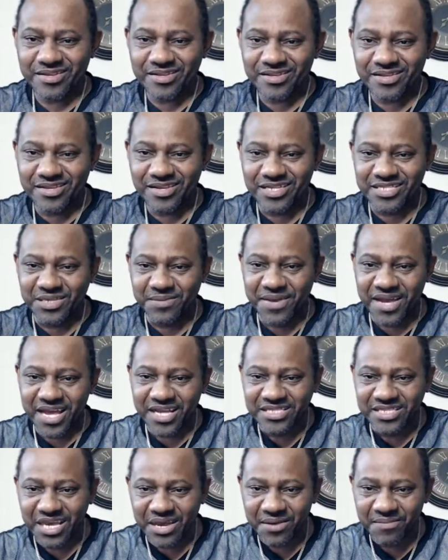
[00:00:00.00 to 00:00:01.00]
You see me, I
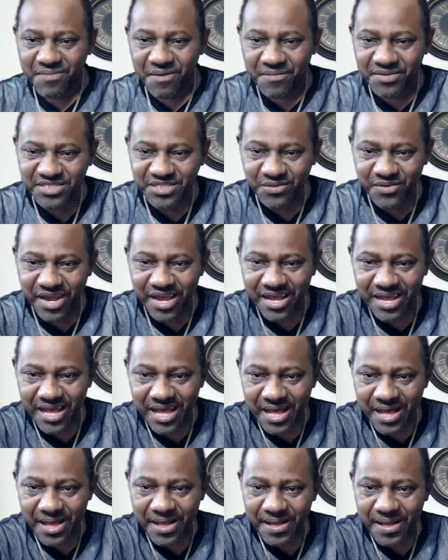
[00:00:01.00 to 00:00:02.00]
say? Let me see where
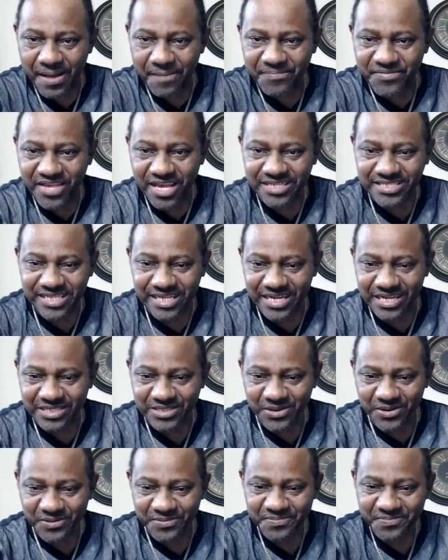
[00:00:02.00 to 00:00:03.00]
apps are said this
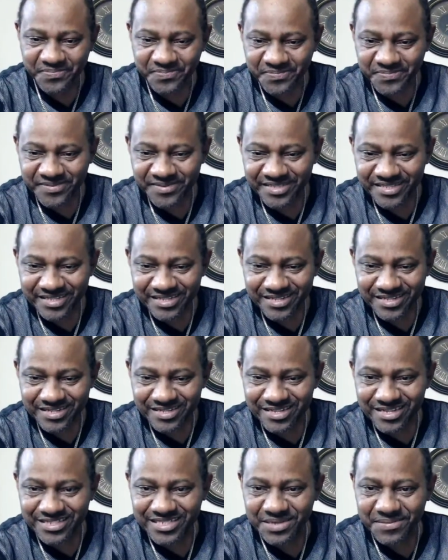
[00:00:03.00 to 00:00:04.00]
up.
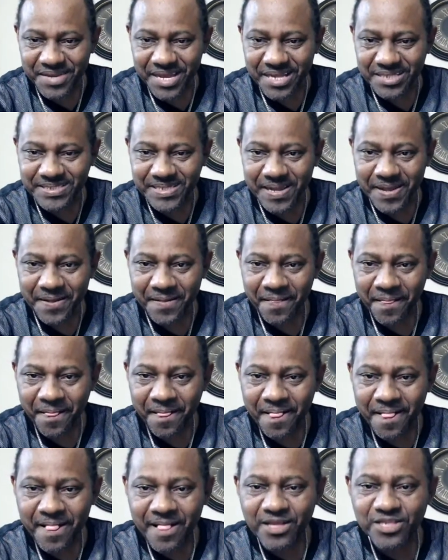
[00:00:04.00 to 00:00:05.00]
You see me, I say?
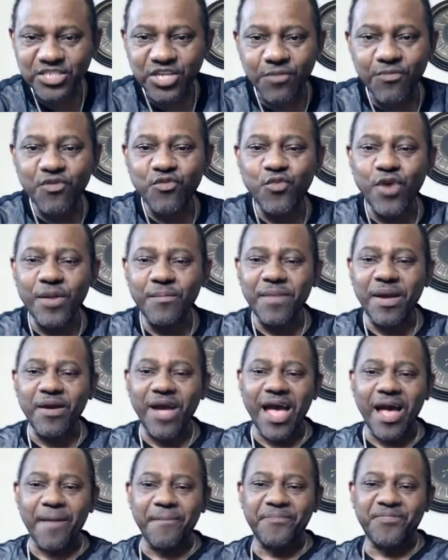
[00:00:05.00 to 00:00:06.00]
So, with my
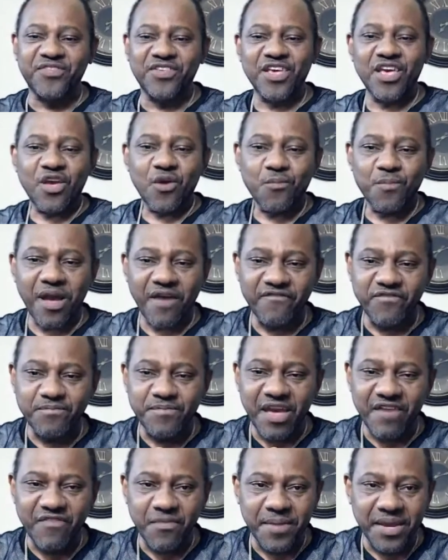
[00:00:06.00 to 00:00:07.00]
apps, me
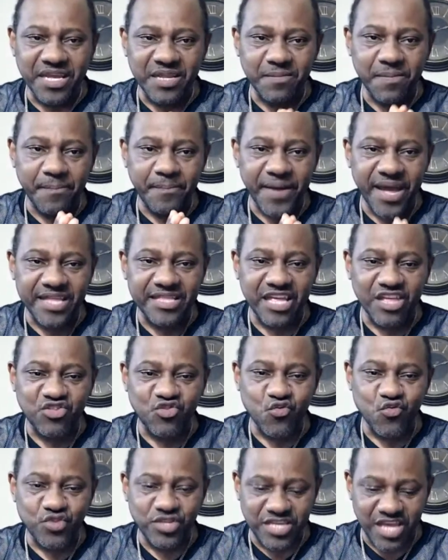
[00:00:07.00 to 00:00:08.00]
have to make it be pint of
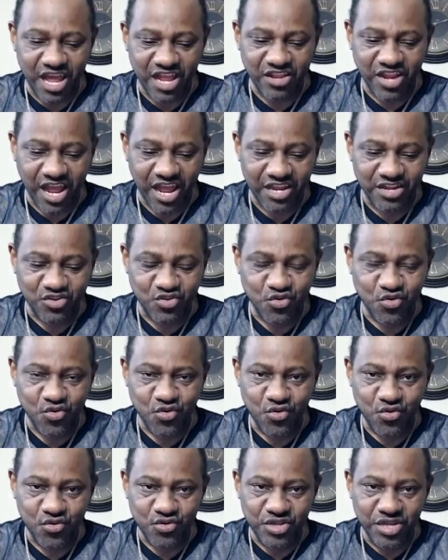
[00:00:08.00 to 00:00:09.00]
duty and
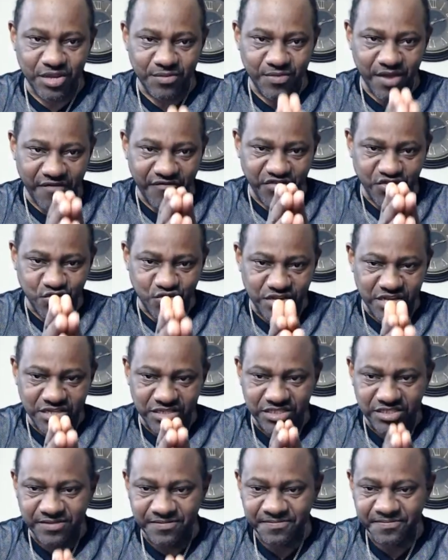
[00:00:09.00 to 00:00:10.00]
have to do this.